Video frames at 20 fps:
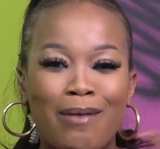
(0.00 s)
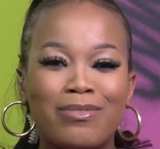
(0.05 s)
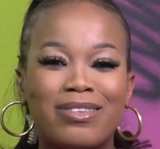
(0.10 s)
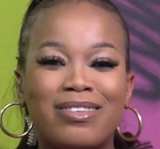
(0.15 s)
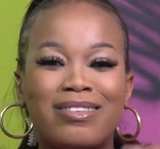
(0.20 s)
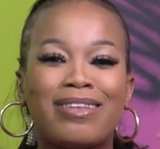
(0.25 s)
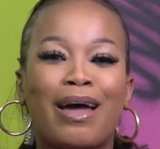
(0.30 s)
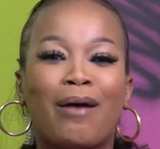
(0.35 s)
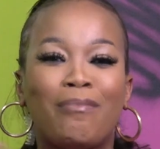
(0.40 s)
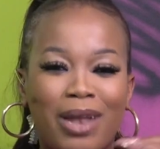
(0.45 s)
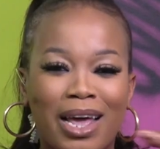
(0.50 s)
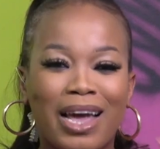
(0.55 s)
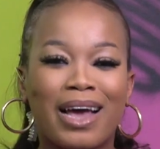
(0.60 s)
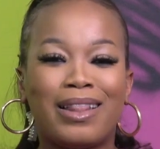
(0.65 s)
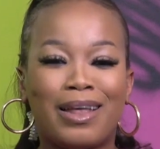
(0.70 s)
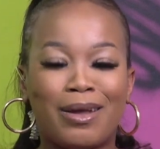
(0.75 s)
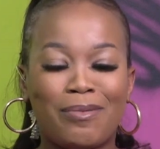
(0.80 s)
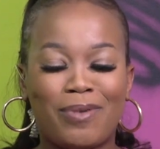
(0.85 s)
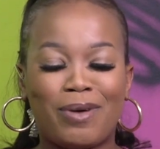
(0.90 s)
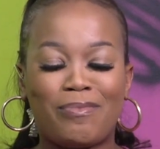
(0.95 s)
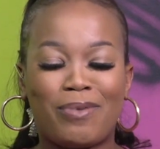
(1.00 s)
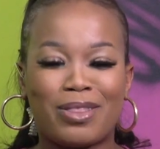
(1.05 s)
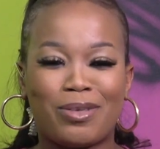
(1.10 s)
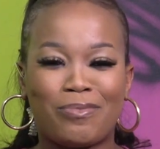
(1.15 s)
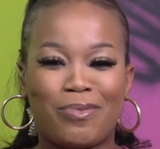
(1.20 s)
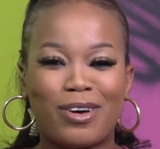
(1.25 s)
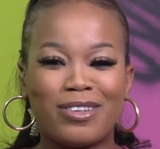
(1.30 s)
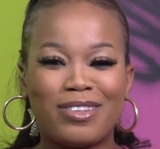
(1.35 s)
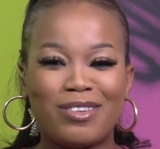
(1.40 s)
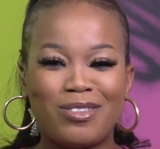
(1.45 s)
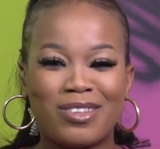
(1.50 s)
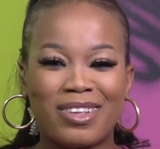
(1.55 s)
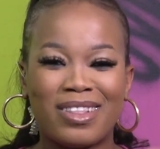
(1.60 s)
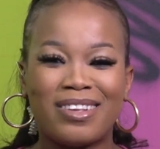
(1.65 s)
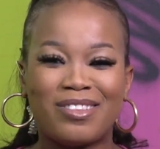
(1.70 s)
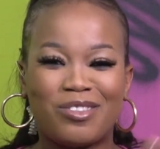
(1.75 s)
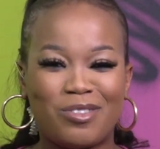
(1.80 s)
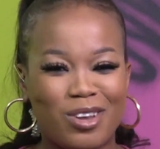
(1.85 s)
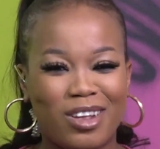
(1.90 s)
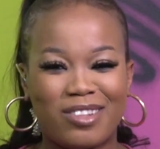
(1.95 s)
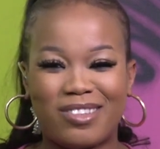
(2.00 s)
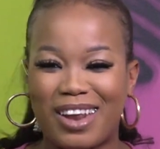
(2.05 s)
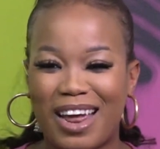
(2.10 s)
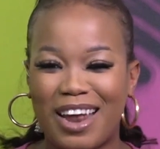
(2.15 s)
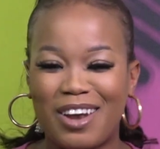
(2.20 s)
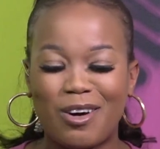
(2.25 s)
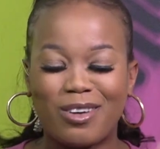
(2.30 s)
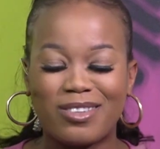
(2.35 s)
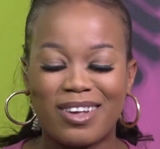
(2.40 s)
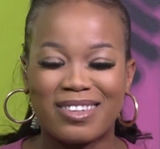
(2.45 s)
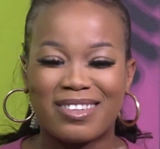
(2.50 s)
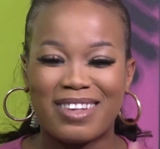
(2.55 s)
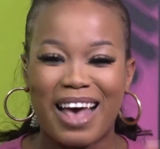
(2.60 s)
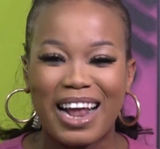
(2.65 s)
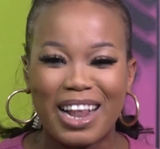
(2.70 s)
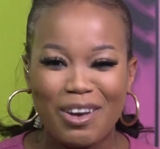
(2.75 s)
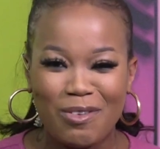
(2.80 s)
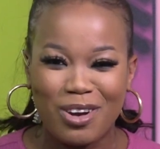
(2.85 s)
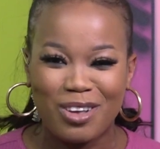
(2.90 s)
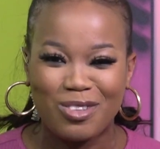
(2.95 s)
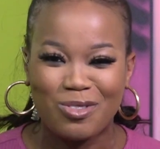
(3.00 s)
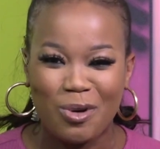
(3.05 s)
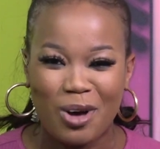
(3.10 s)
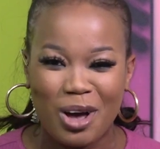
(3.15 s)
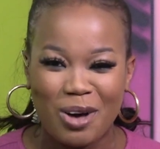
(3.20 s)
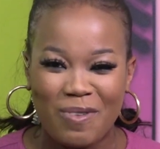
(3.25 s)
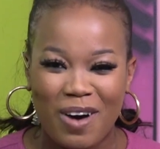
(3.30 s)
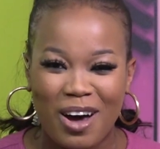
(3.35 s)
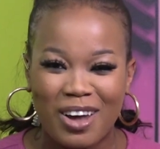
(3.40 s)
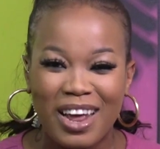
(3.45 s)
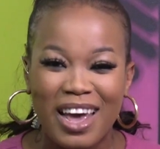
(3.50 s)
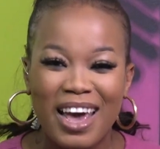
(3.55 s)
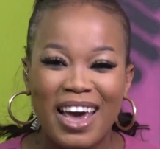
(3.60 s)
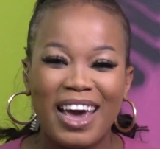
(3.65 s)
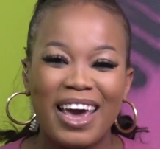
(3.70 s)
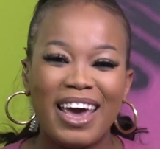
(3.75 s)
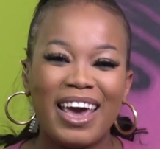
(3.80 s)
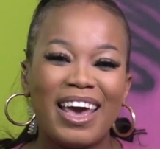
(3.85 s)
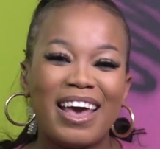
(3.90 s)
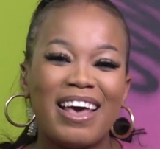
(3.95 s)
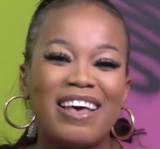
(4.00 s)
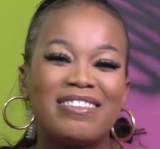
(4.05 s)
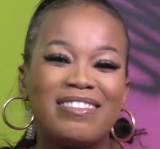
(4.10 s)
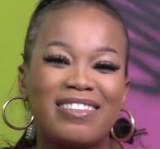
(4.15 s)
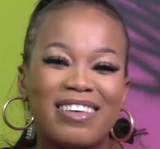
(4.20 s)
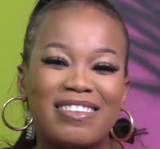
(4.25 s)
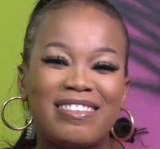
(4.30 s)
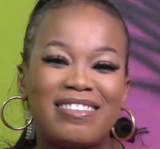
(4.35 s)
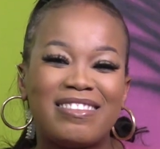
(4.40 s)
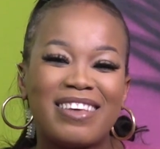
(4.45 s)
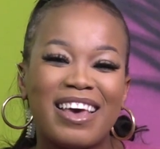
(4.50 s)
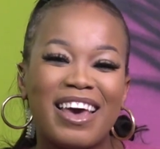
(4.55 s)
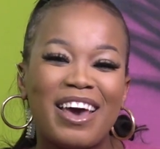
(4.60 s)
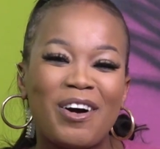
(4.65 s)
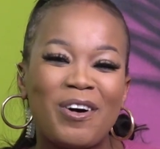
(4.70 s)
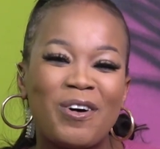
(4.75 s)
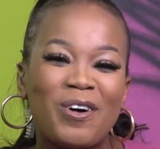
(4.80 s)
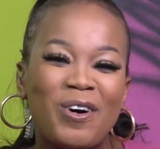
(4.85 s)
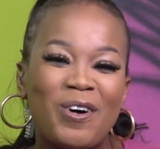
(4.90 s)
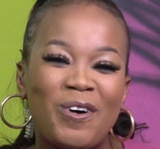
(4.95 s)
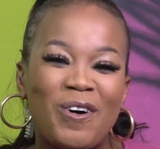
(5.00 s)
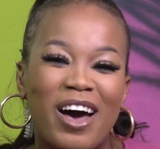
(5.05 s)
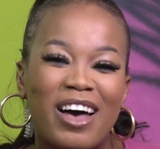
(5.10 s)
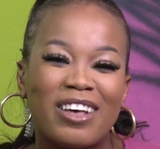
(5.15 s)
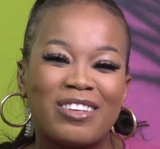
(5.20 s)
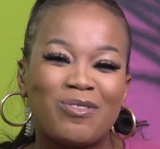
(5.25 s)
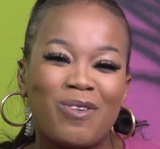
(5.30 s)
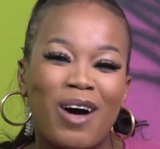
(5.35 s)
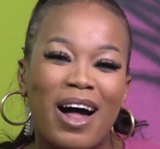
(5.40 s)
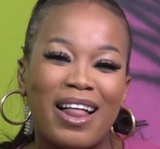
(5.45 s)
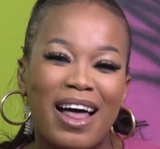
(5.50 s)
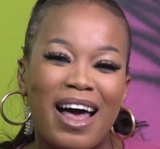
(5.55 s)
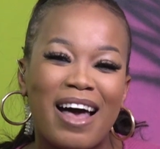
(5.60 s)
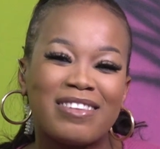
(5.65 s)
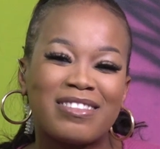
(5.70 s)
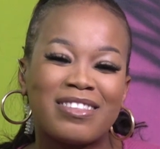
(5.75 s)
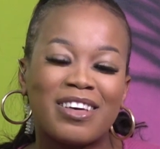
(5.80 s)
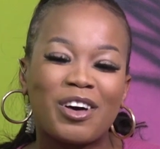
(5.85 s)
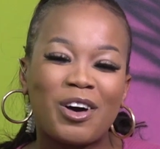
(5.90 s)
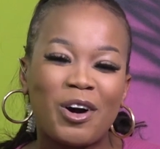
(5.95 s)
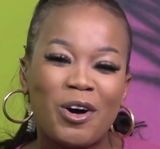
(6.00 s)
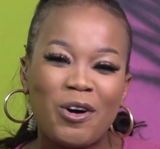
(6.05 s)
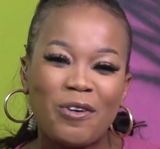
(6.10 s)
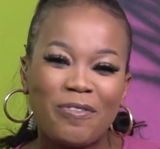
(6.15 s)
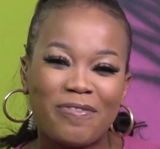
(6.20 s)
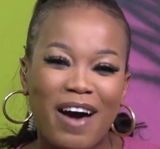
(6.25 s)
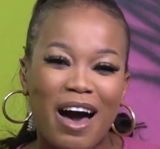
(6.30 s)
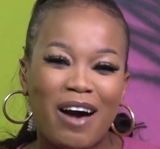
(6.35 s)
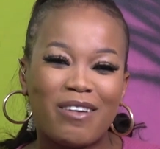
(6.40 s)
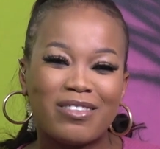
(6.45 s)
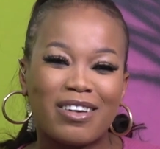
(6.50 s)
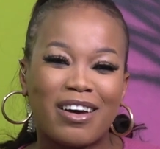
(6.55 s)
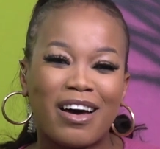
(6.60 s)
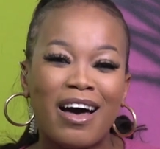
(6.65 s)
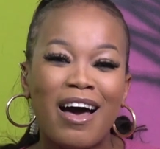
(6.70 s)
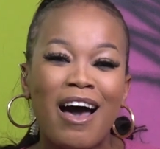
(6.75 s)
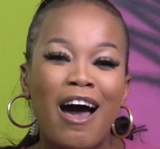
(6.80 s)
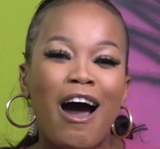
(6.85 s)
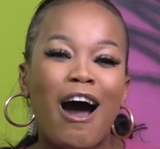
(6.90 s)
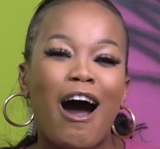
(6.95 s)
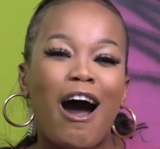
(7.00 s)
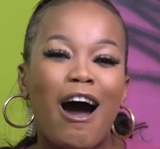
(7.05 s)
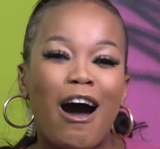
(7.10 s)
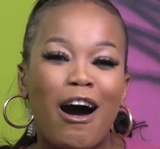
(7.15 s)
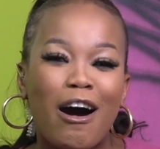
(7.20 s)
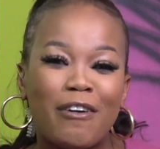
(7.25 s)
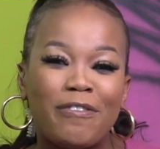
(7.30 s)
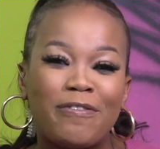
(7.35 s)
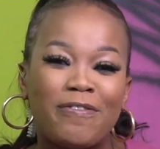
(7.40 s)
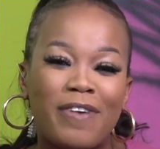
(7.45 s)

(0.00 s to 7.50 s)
stumbling a little bit, but the person who's in the studio today knows exactly what he's talking about. He is the COO as well as the co-founder of,